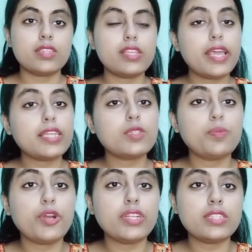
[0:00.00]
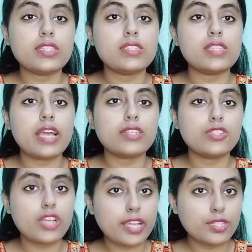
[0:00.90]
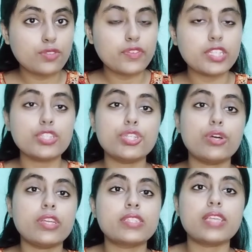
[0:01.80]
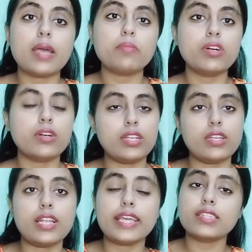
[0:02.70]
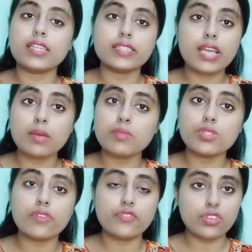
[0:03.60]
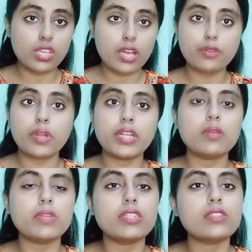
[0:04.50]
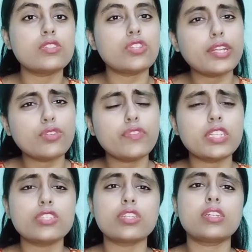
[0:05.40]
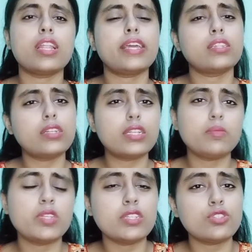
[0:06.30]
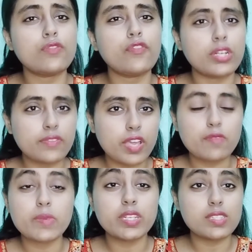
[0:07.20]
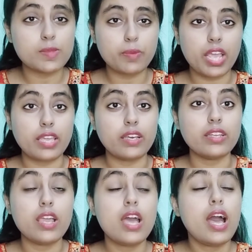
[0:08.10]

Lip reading: The next point is that try to finish your exam earlier. Like the exam is of 3 hours 20 minutes, try to finish it like 30 minutes or 45 minutes prior.